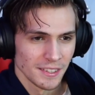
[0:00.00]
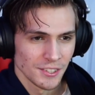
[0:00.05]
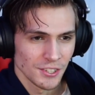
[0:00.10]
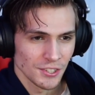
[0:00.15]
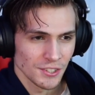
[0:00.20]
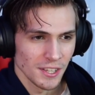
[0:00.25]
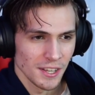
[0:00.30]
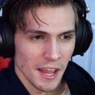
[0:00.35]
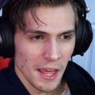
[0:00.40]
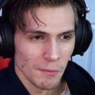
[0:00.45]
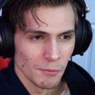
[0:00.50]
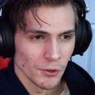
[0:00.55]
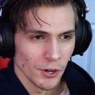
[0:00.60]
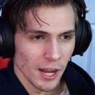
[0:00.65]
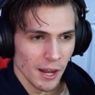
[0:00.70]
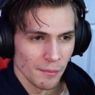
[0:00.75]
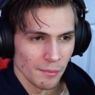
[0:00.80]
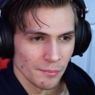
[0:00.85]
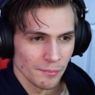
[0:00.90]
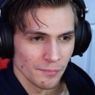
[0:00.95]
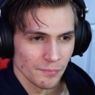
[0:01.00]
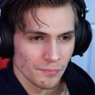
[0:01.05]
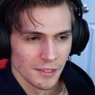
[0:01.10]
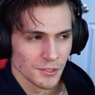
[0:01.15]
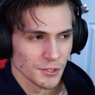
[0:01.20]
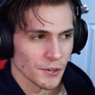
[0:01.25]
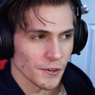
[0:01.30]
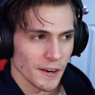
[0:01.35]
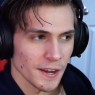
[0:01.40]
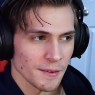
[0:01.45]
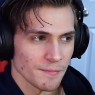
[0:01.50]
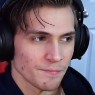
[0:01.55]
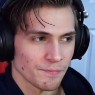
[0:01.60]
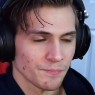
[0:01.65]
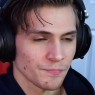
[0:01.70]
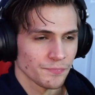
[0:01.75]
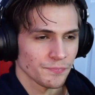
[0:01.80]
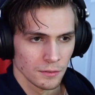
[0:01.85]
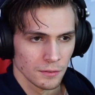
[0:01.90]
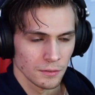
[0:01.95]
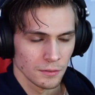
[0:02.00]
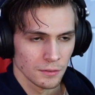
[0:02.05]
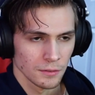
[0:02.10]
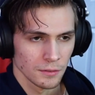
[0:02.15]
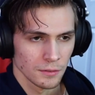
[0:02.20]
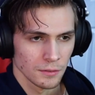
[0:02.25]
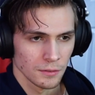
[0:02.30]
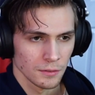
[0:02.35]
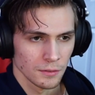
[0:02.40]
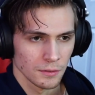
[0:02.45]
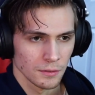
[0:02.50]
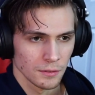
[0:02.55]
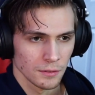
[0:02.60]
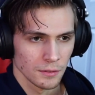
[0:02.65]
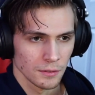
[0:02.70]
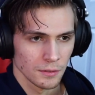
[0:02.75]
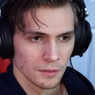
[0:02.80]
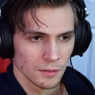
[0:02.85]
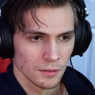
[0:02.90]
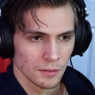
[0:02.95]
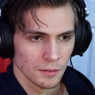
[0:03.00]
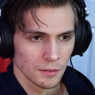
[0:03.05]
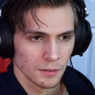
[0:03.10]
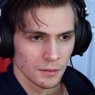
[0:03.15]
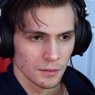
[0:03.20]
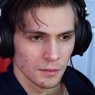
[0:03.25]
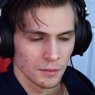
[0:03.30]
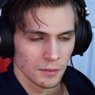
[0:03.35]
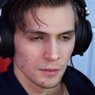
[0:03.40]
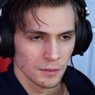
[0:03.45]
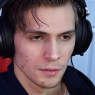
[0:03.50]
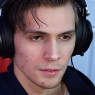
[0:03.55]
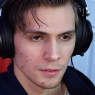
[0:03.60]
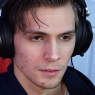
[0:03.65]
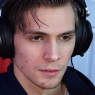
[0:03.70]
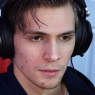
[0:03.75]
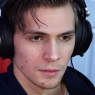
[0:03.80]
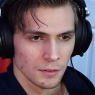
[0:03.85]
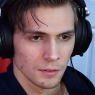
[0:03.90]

Just the name drop is great. He's not on duty. No.